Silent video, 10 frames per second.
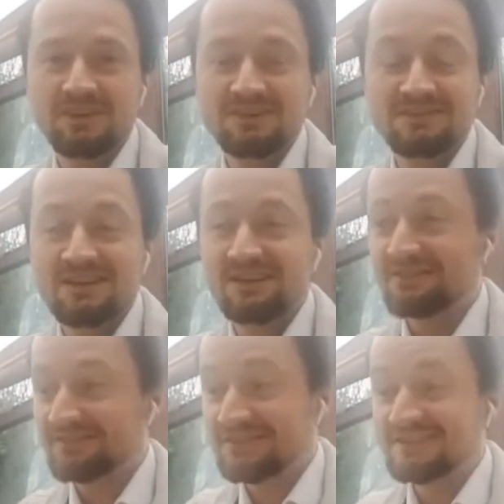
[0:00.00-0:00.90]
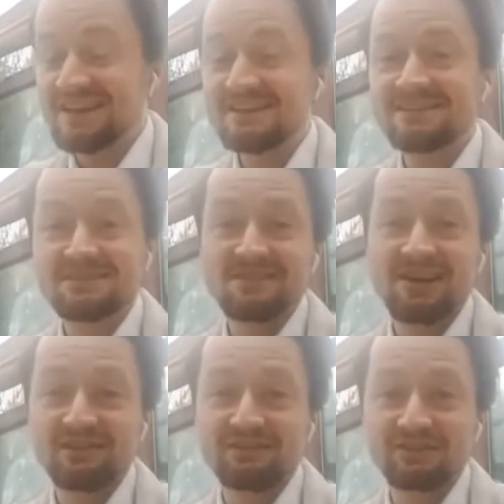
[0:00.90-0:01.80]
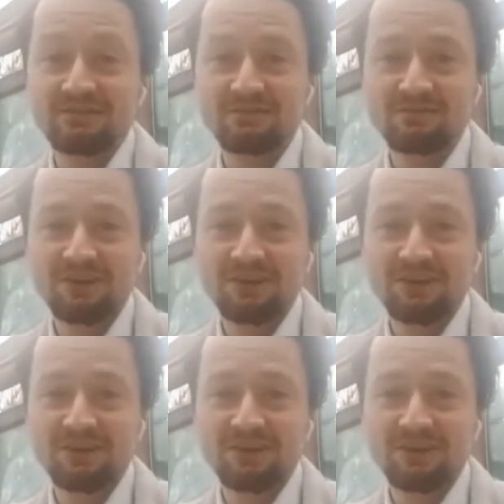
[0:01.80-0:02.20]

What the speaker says: is that the data side of it,